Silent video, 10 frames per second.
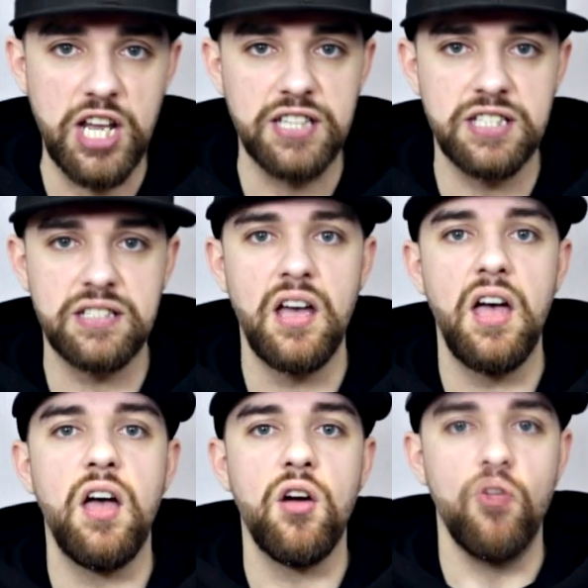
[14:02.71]
list
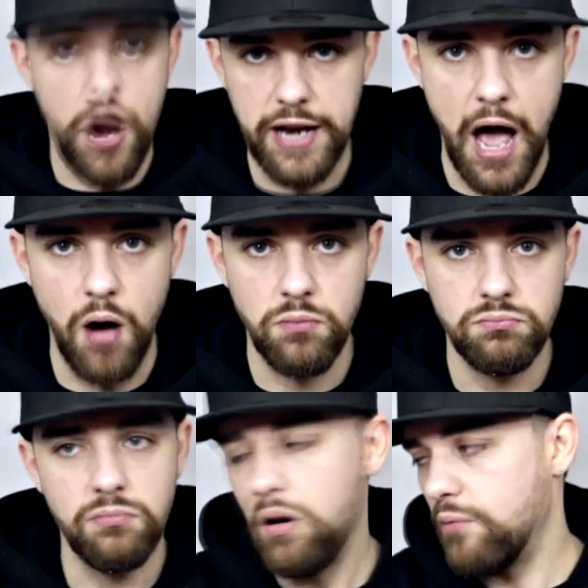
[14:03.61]
right now.
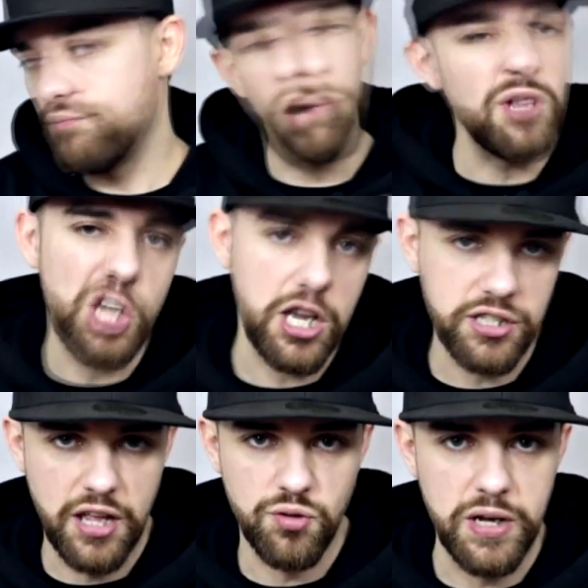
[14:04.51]
Probably change
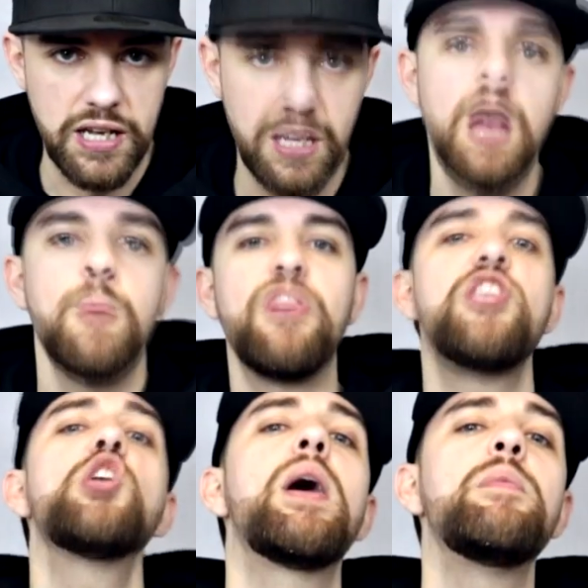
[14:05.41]
next week. But
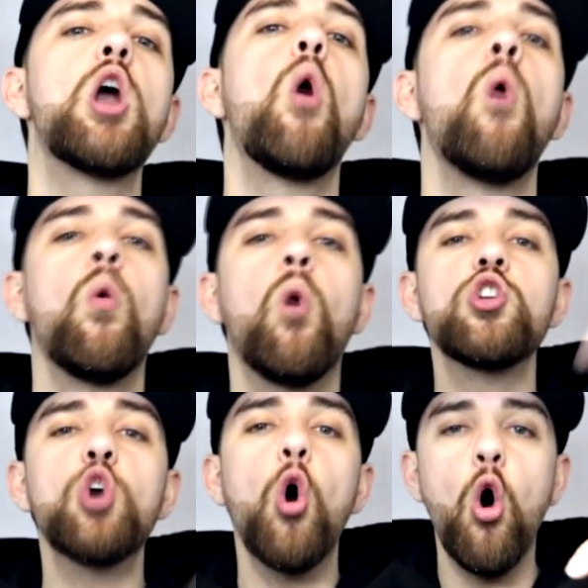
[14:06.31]
you let me know what
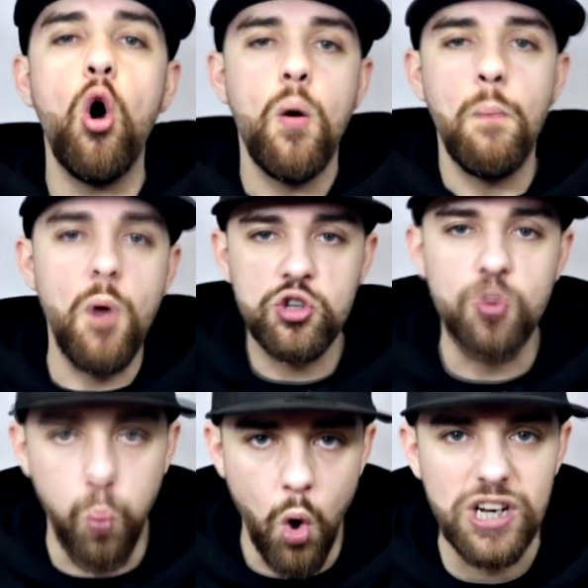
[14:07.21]
your most
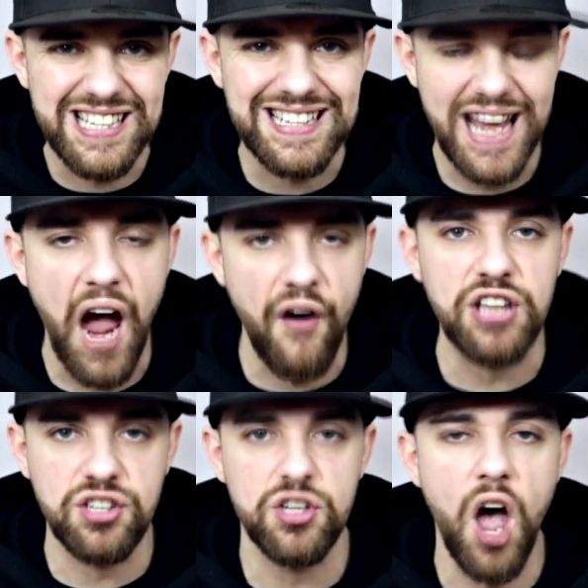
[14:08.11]
wanted
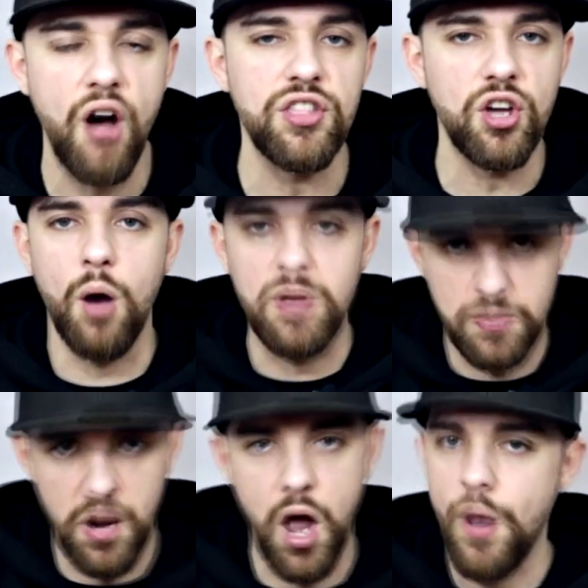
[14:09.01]
characters are in the comments
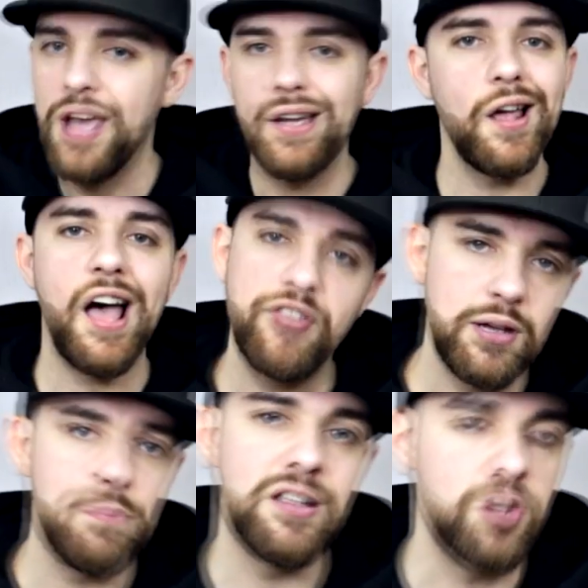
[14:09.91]
below. You don't have to
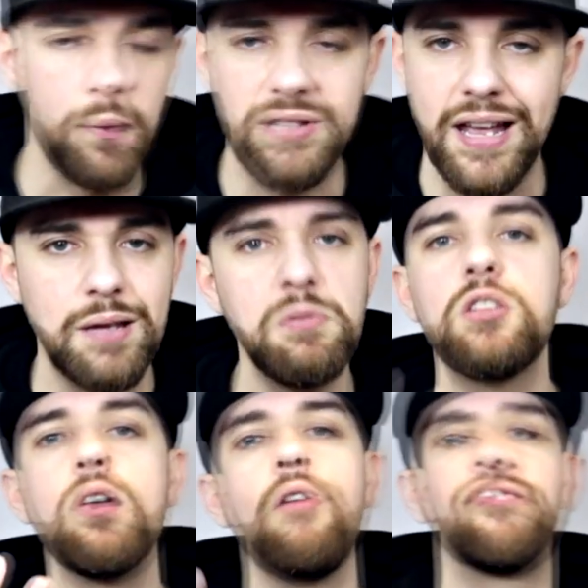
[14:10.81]
give me a top ten, give me a
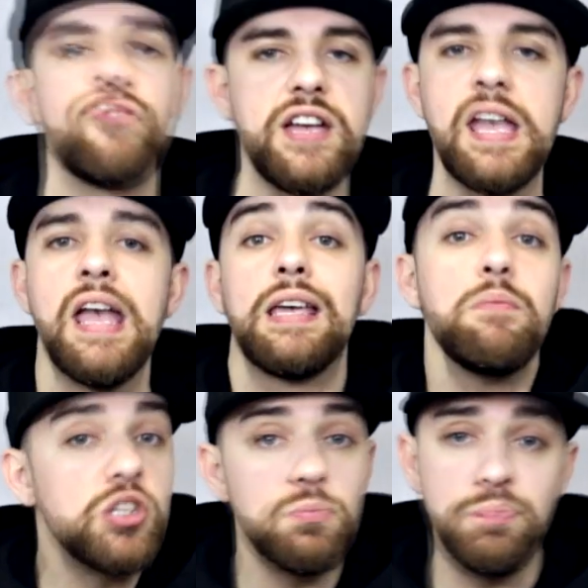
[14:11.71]
top three. Give
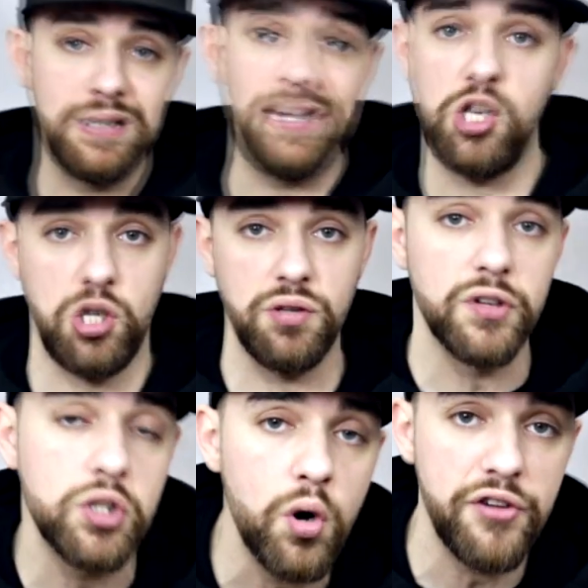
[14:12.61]
me some predictions
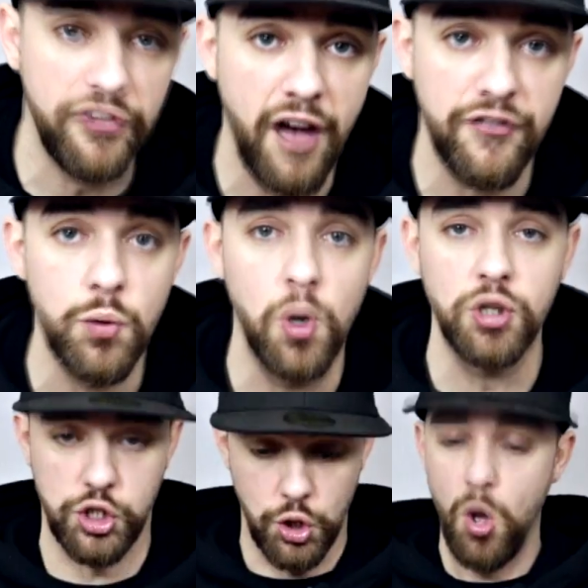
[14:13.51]
for Toy Fair if you
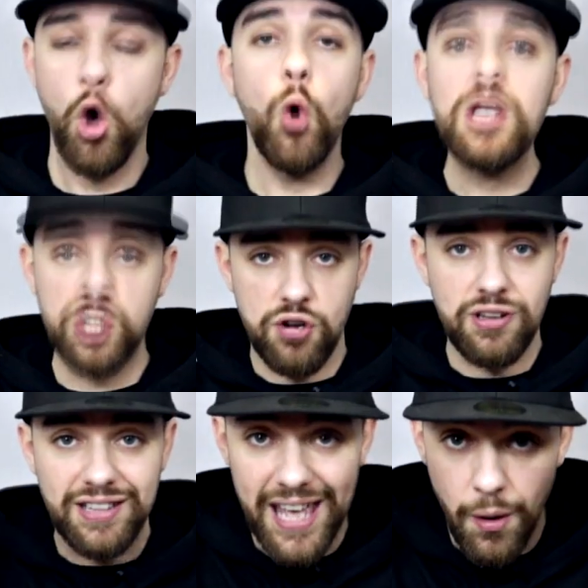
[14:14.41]
want to. Always
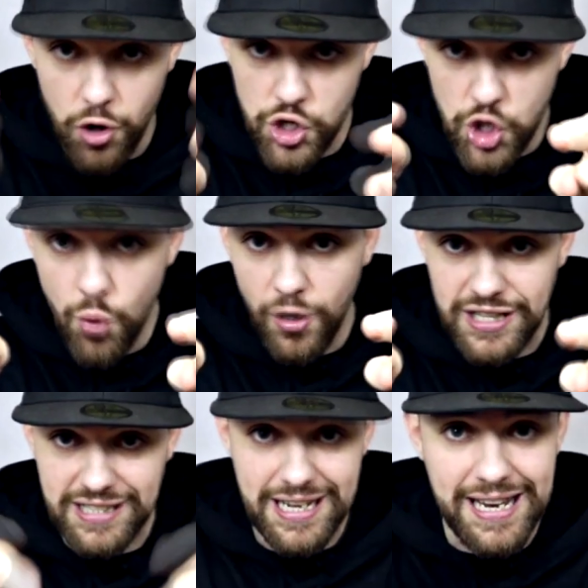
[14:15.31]
curious to hear what you want
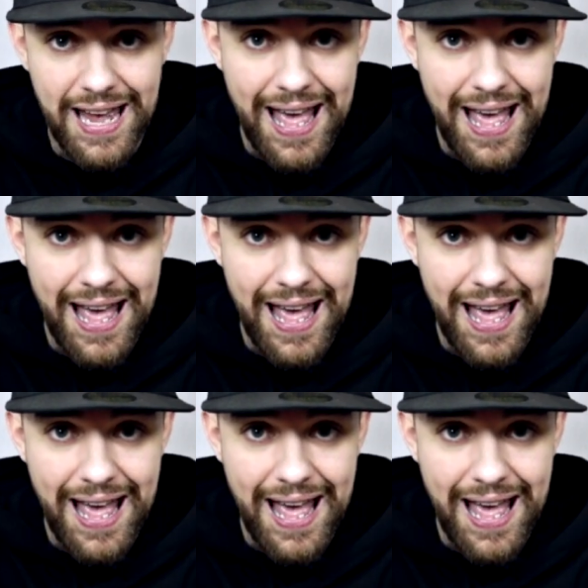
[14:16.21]
to see